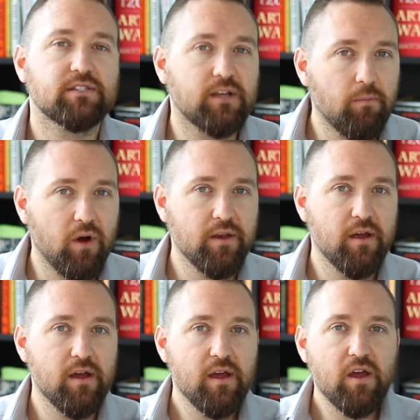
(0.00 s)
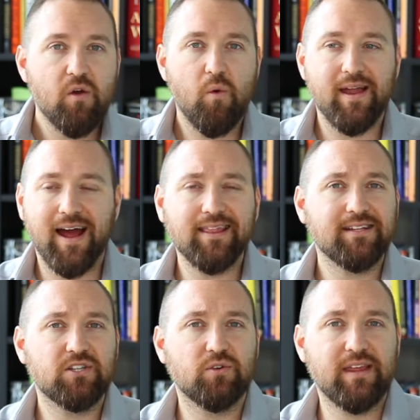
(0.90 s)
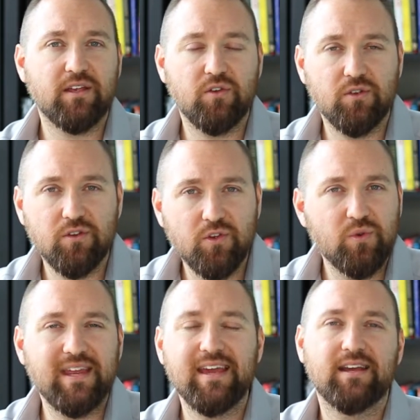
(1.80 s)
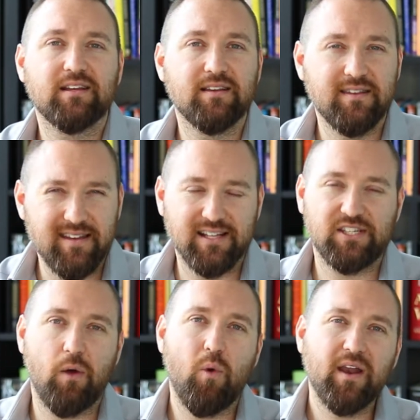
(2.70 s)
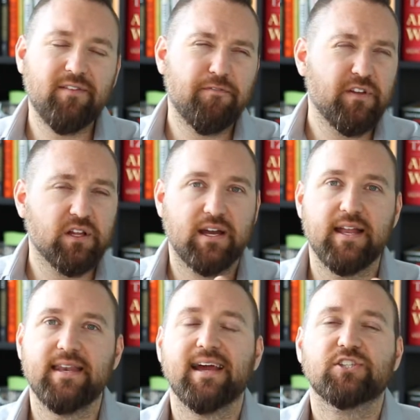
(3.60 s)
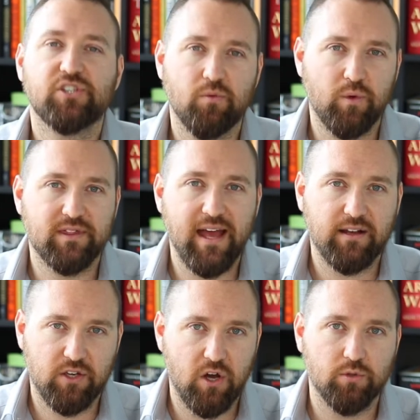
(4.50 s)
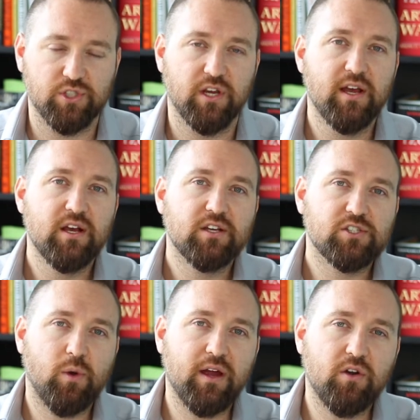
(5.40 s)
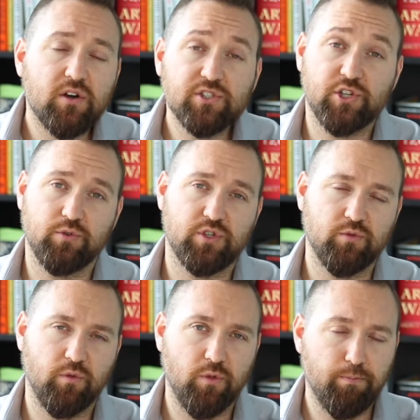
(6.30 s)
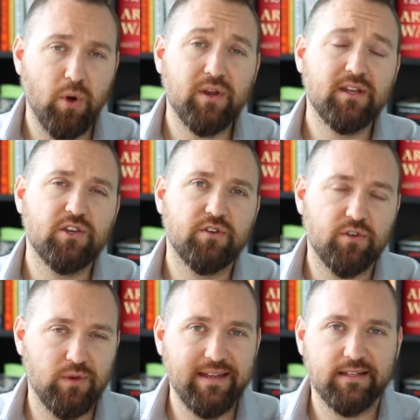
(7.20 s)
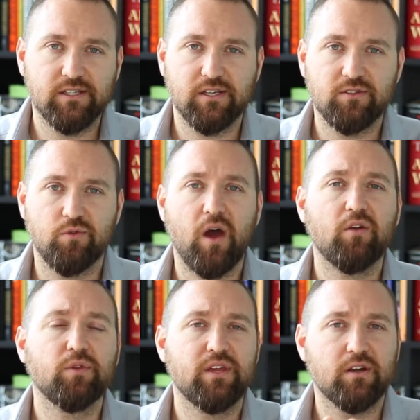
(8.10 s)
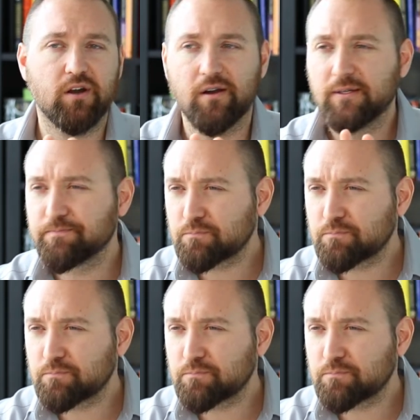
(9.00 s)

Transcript: someone when I'd like to go to that uniqueness? I want to feel a connection with that coach. So I urge you to put in your uniqueness into not only your